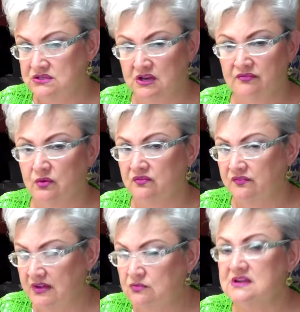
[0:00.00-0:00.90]
telephone
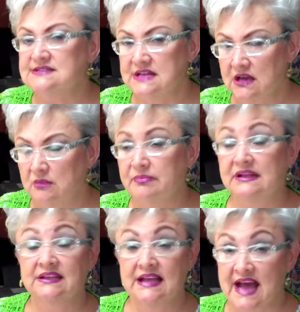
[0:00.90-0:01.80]
fundraising company
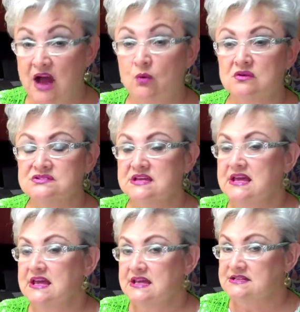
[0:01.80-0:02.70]
like ours
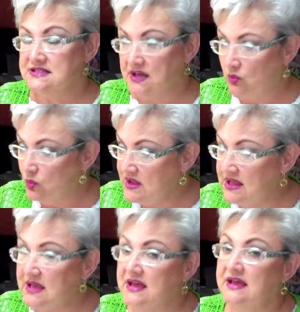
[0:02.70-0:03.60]
is that we
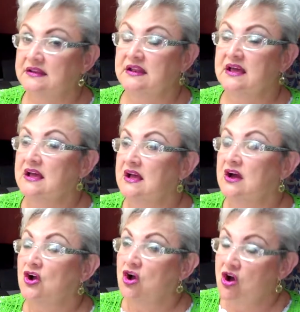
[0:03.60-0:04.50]
can
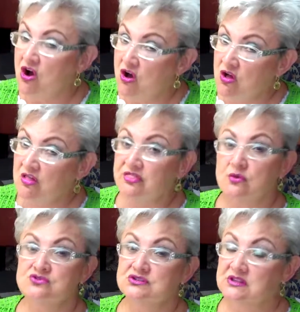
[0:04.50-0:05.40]
call
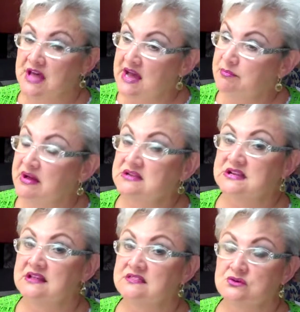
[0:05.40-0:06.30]
those Lybunt
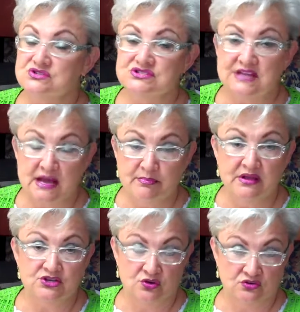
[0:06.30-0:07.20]
and those
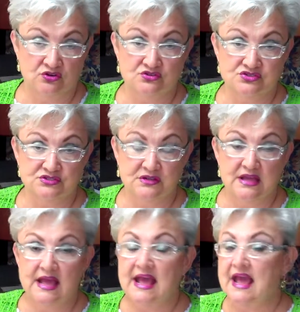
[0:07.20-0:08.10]
sybunt donors,
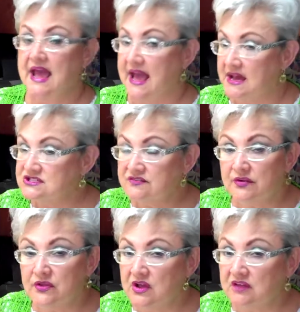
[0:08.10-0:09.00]
ask
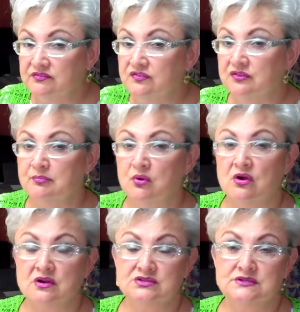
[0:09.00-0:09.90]
for their gift of
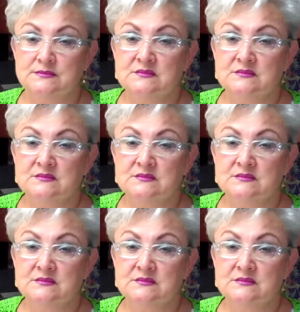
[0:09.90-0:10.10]
support,